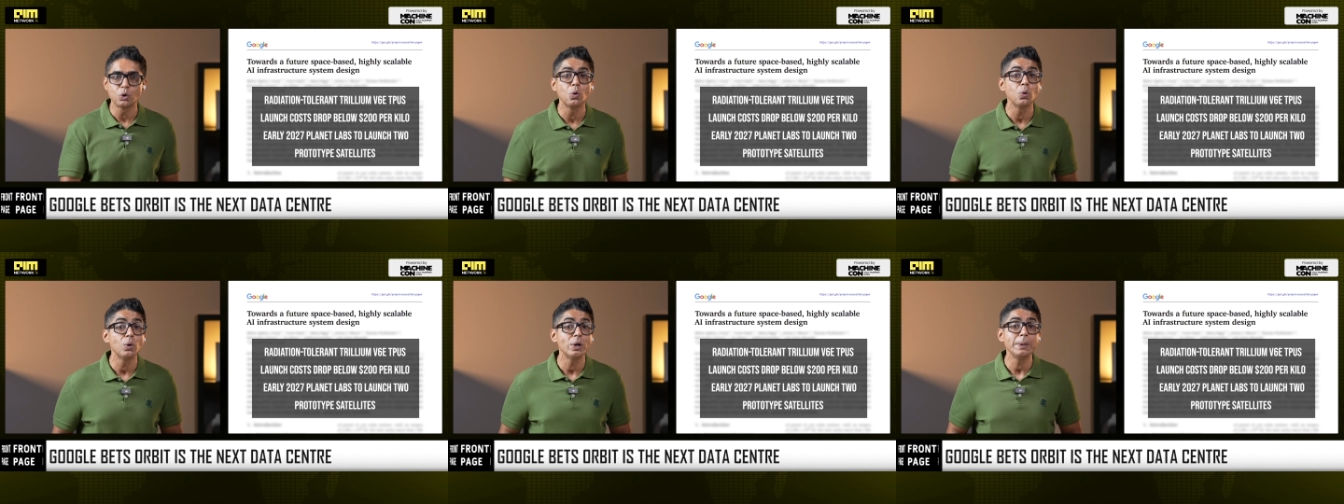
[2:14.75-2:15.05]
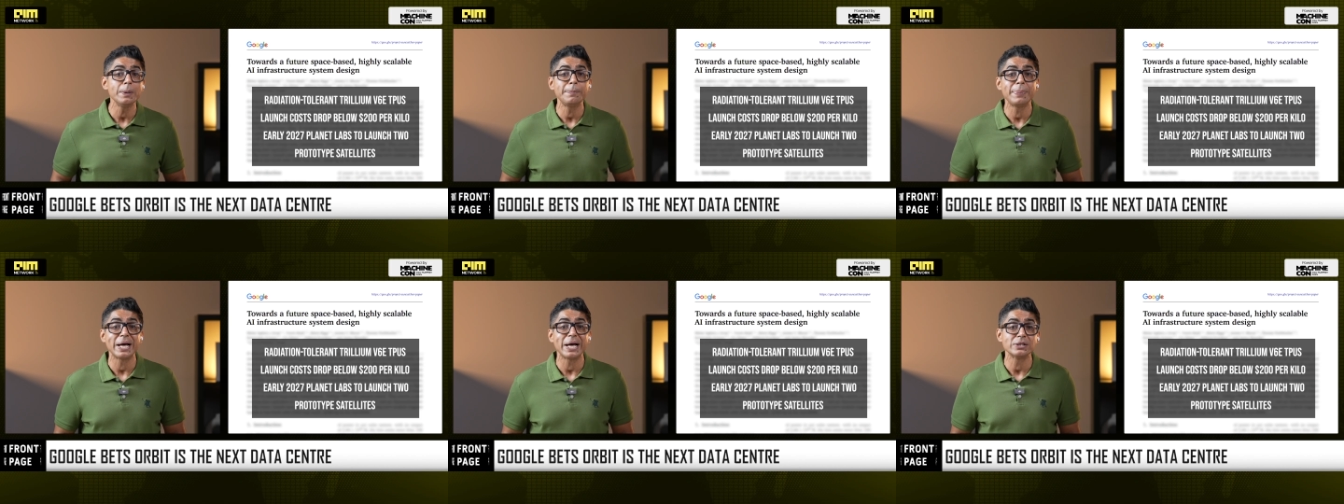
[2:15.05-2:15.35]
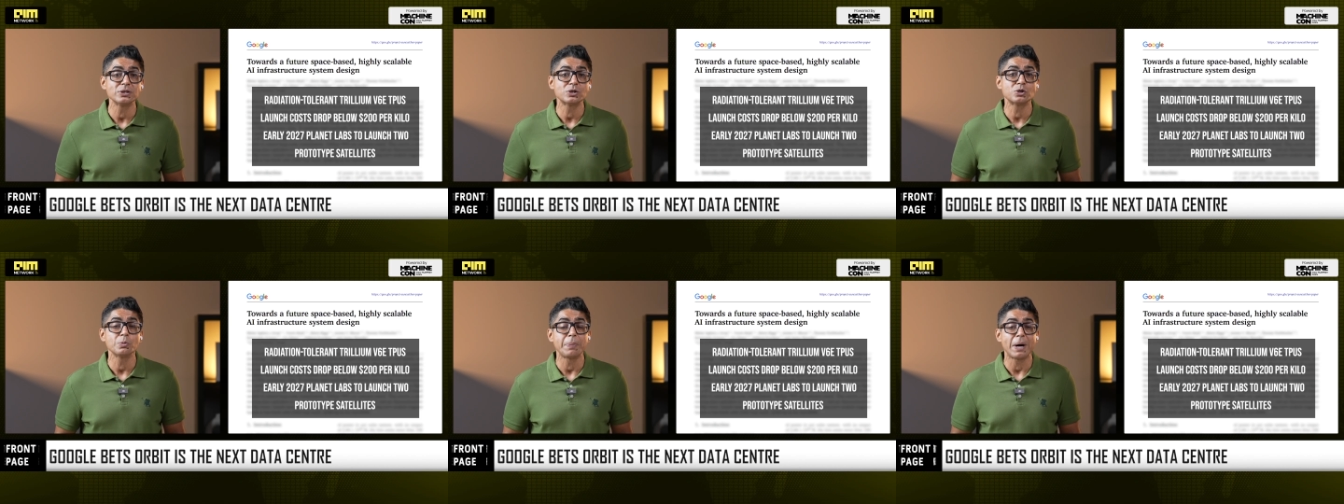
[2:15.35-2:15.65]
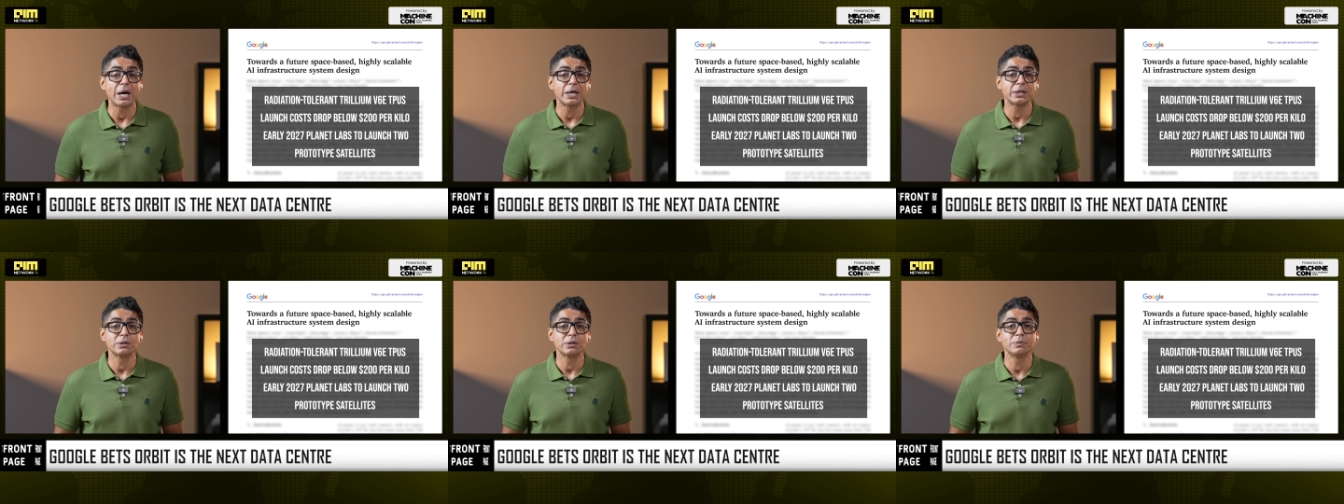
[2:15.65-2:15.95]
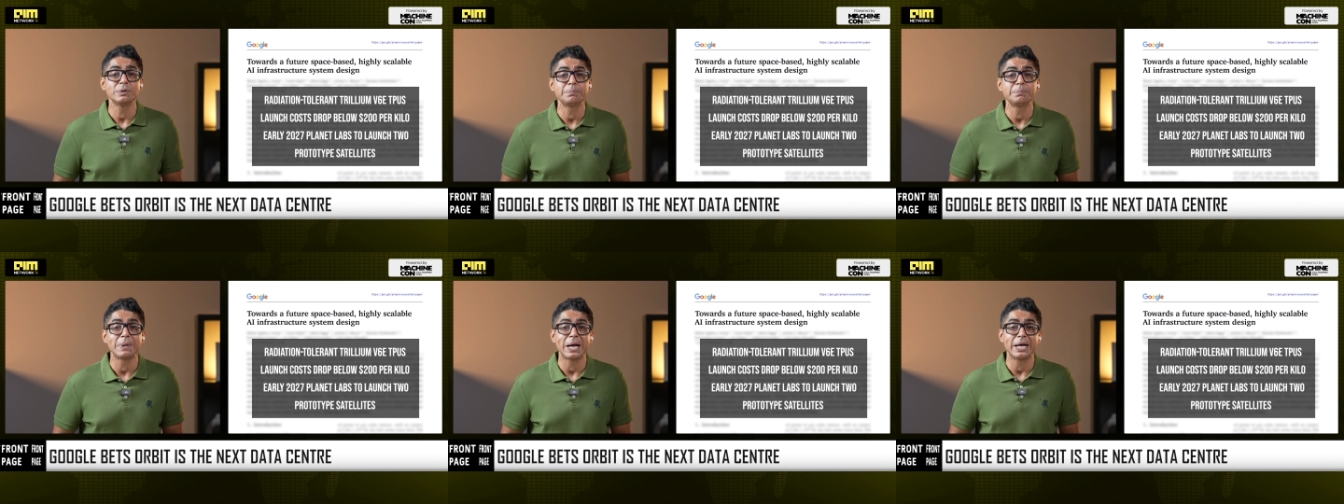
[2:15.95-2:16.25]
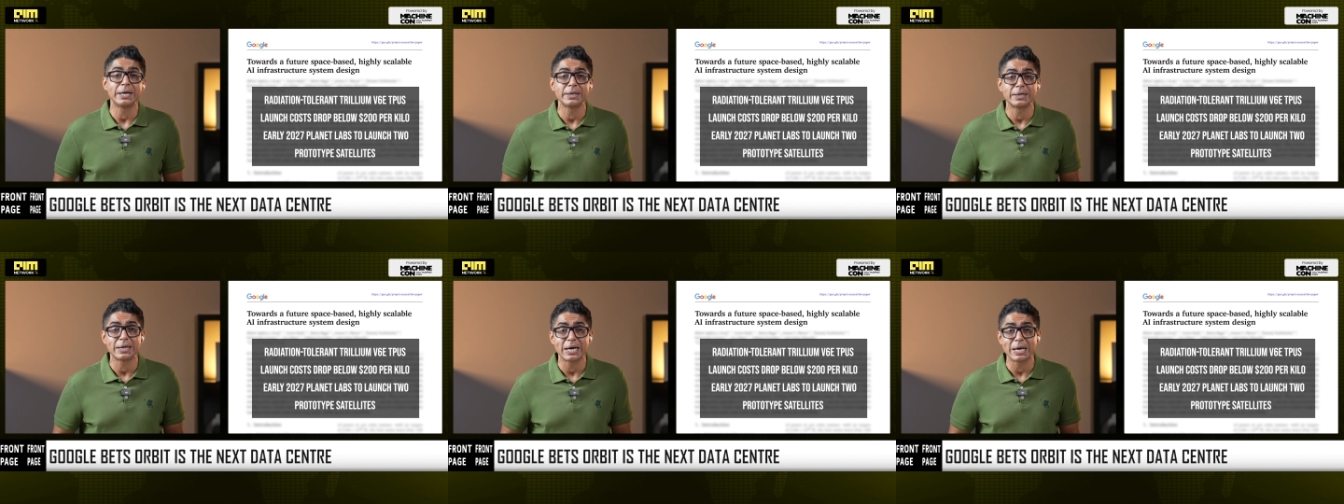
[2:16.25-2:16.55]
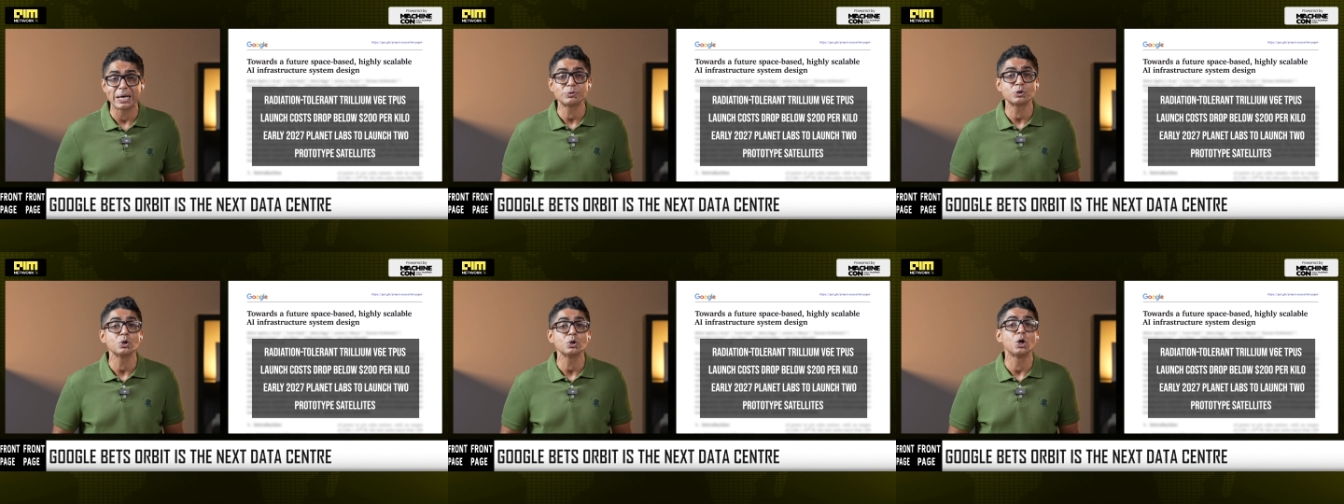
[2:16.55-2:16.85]
Google plans to partner with Planet
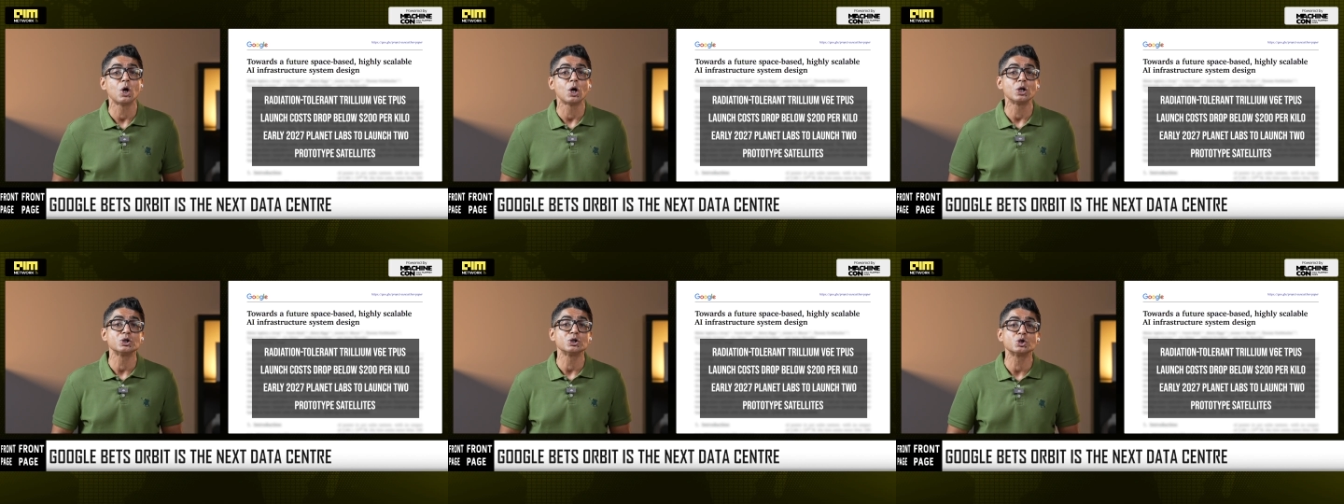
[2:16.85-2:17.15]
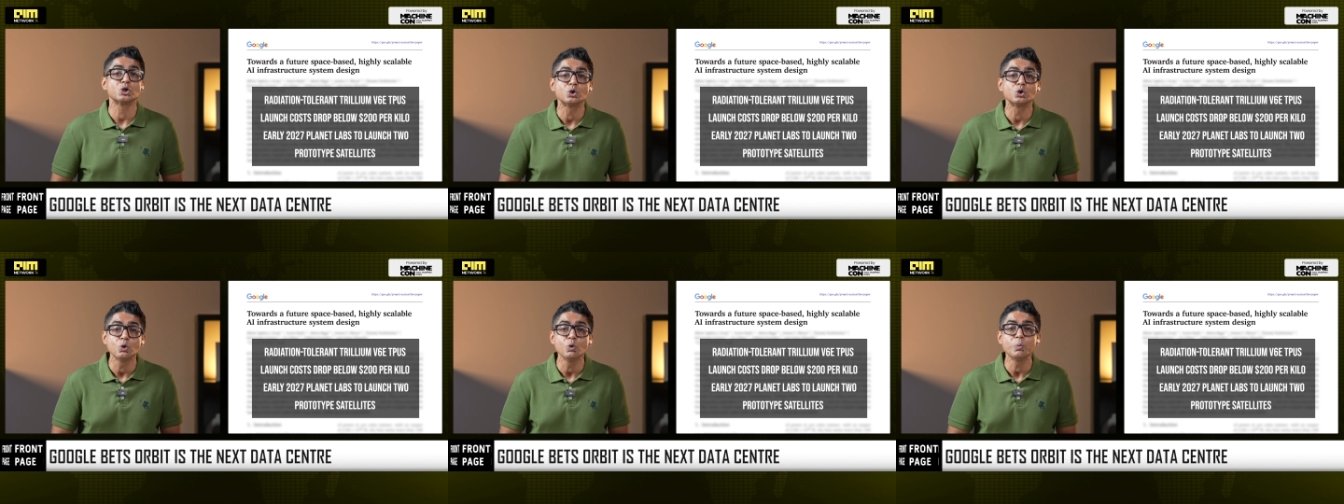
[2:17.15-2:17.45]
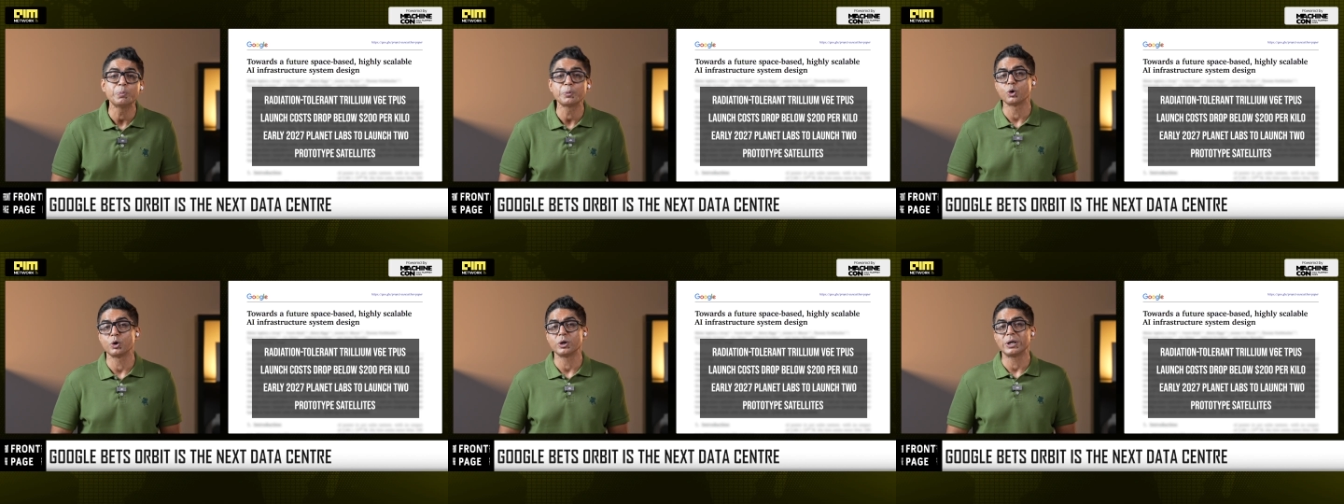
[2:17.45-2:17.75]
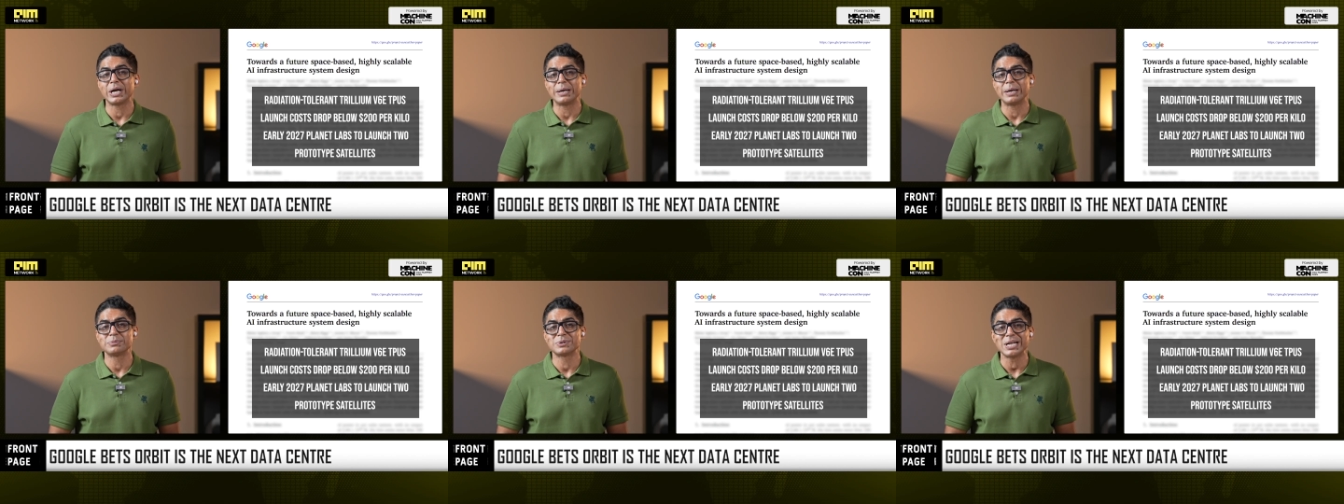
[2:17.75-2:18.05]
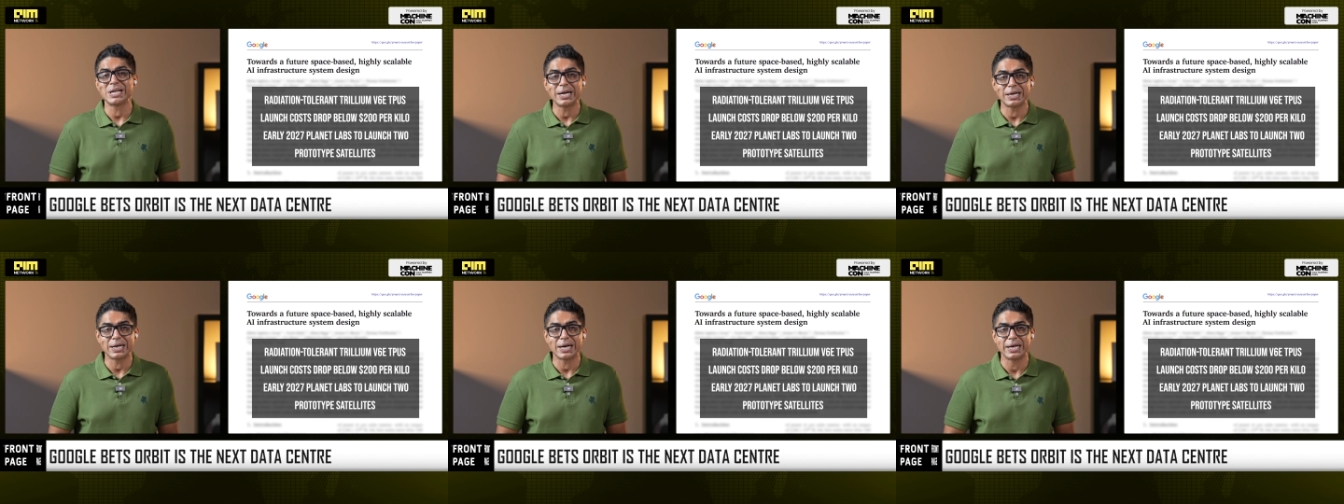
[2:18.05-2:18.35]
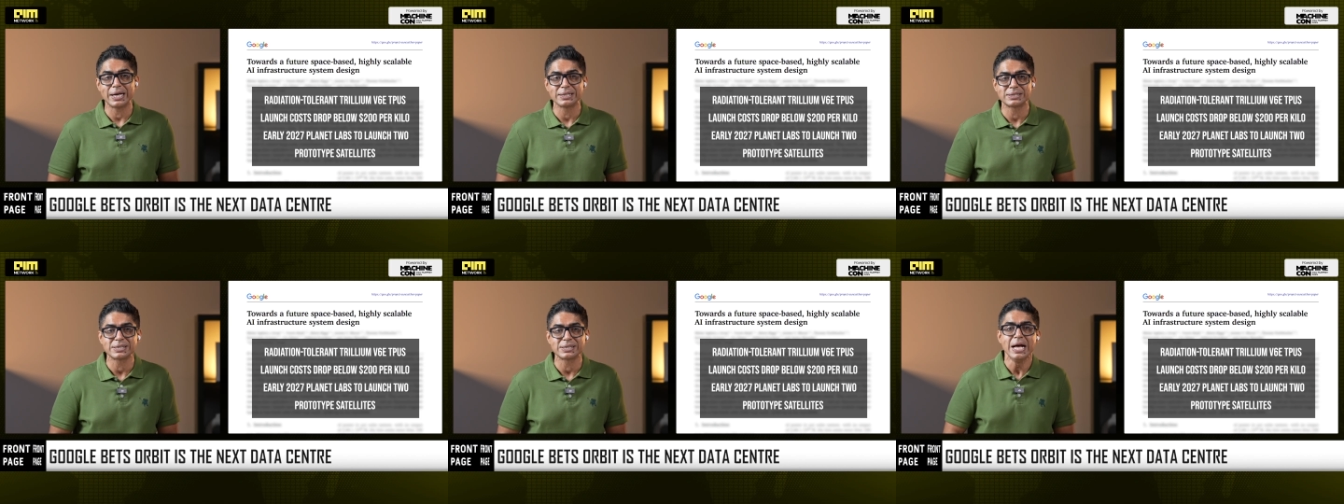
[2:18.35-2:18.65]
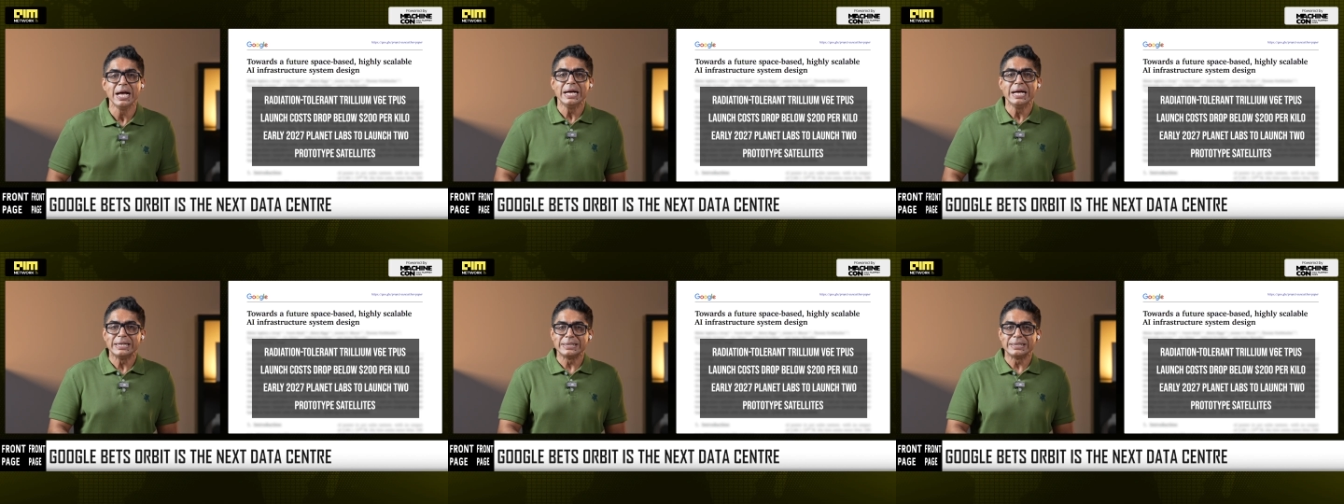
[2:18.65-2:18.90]
Labs to launch two prototype satellites